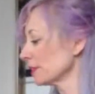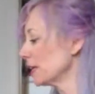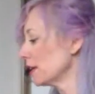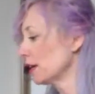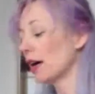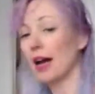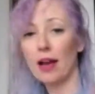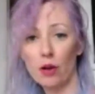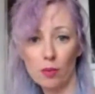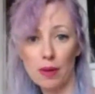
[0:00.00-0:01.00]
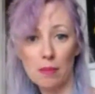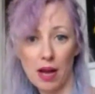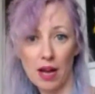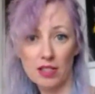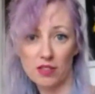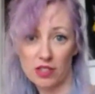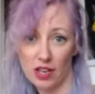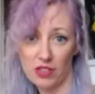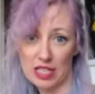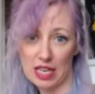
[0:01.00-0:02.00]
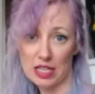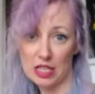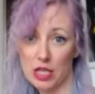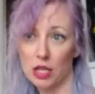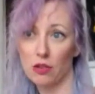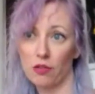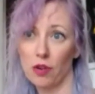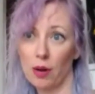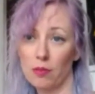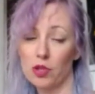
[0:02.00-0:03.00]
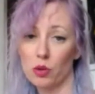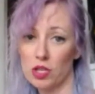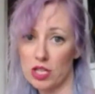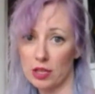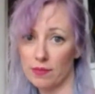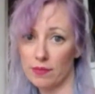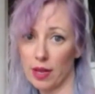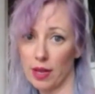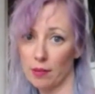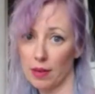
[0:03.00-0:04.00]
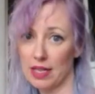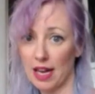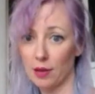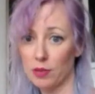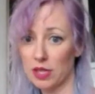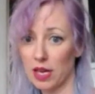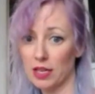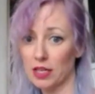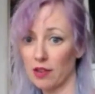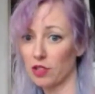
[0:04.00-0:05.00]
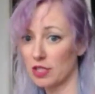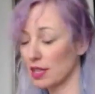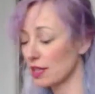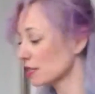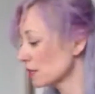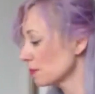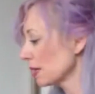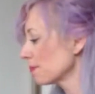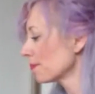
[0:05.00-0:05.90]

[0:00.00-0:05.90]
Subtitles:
I had a whole big box of stuff sent from Georgia. My dad was kind enough to send this to me